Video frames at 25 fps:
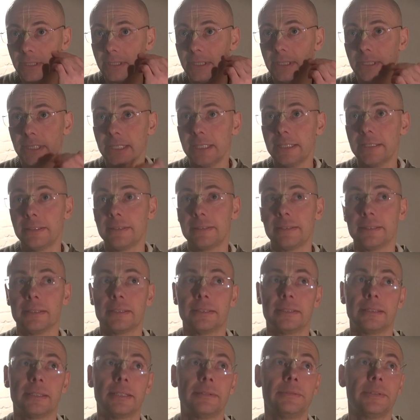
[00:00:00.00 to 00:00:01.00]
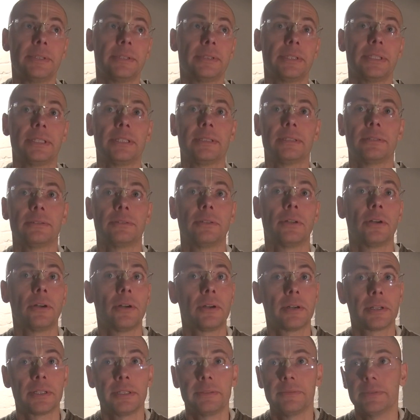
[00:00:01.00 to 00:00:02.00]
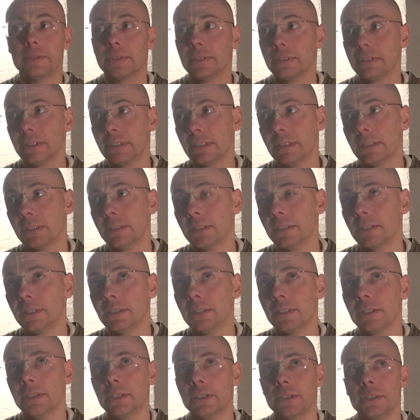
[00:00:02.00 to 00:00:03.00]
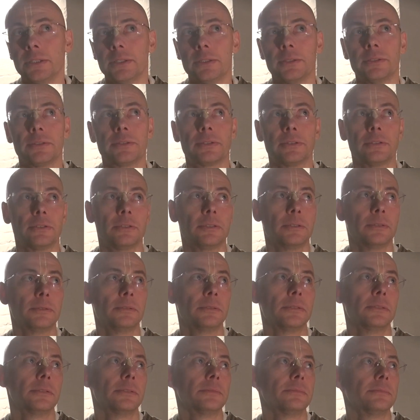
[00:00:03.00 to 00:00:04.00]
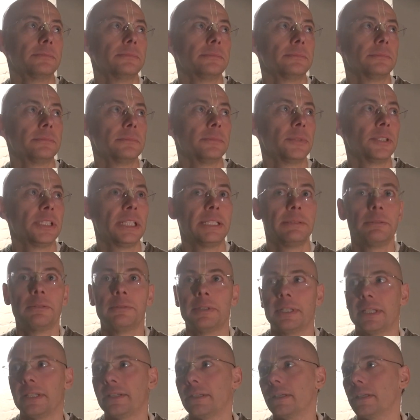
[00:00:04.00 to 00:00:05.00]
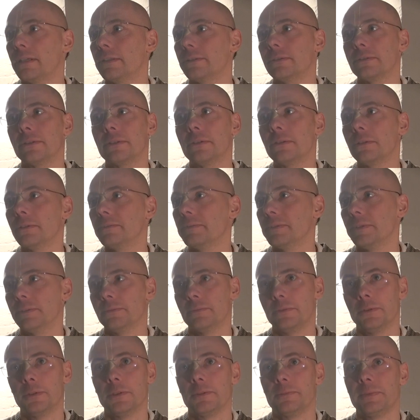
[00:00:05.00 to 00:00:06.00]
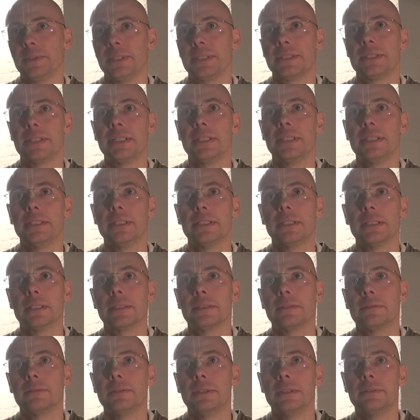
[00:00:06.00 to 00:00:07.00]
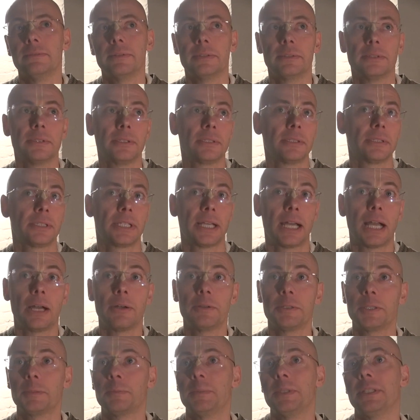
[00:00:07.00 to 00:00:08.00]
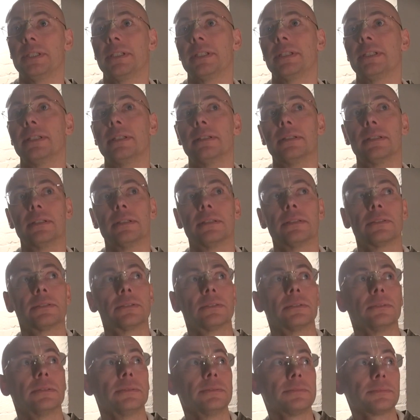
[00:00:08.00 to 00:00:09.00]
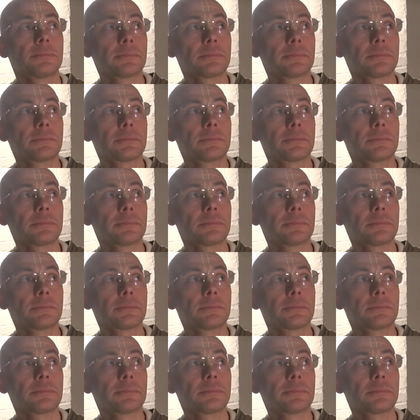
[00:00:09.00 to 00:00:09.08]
eat anything and everything, a dog even. So, but everywhere now, all over the world, we see how even the cow is being killed. So